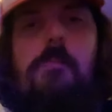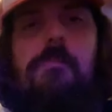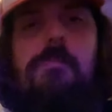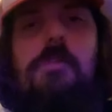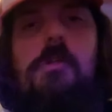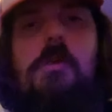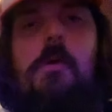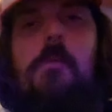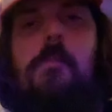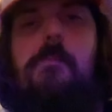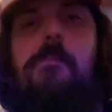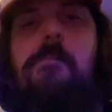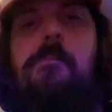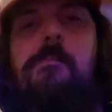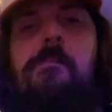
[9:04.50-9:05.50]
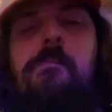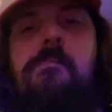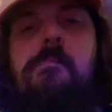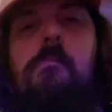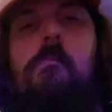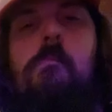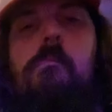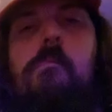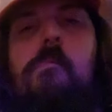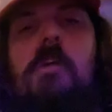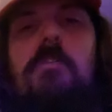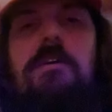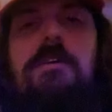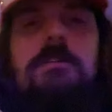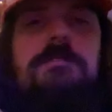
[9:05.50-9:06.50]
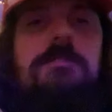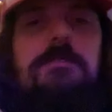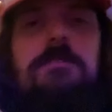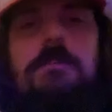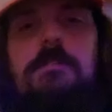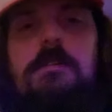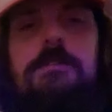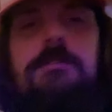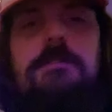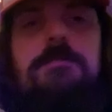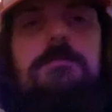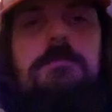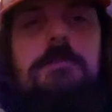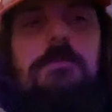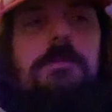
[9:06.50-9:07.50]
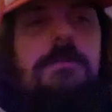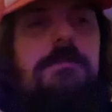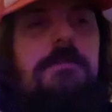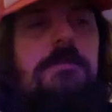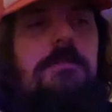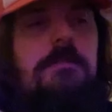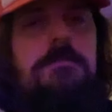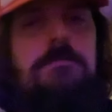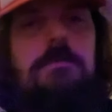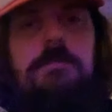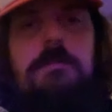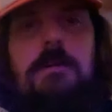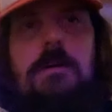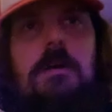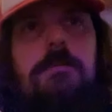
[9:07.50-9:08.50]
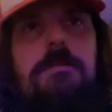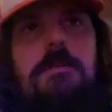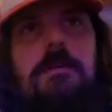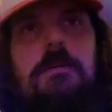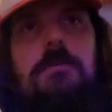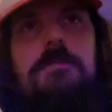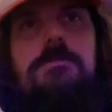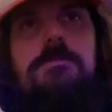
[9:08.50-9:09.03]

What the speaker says: you know, letting certain collectors and people that you get close with in the hobby know what